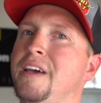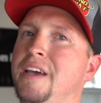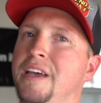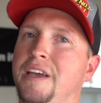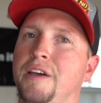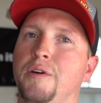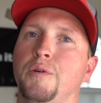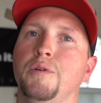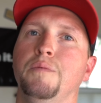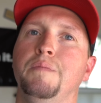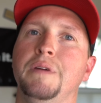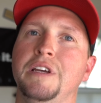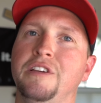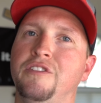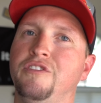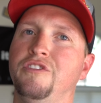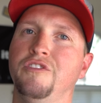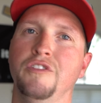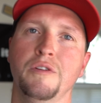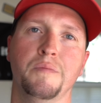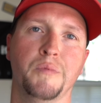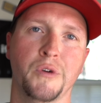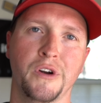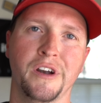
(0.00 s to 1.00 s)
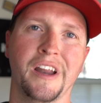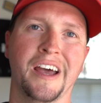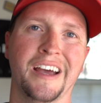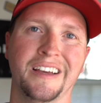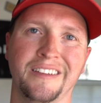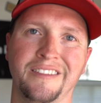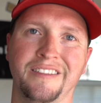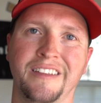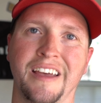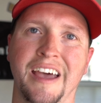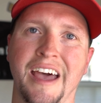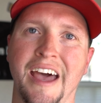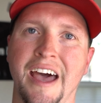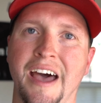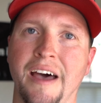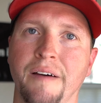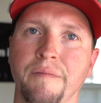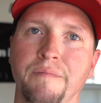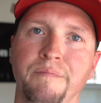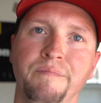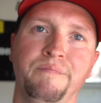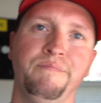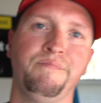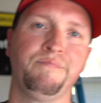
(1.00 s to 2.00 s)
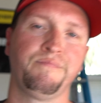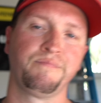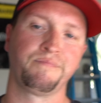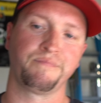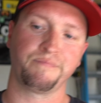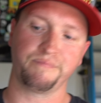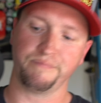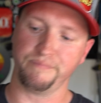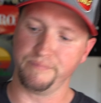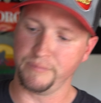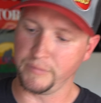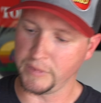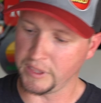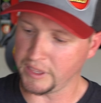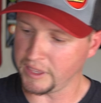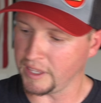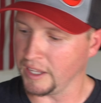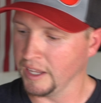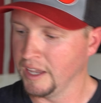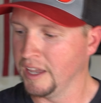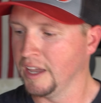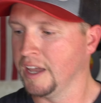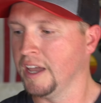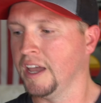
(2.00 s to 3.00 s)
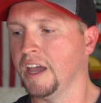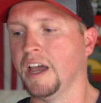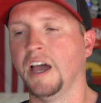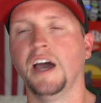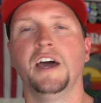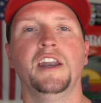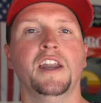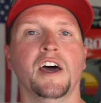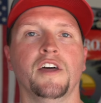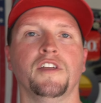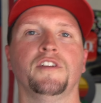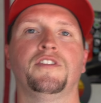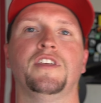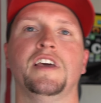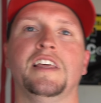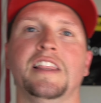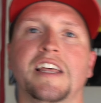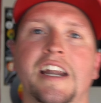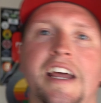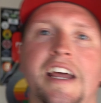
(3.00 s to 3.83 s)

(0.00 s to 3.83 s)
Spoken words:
it would be super nice to have. Another thing that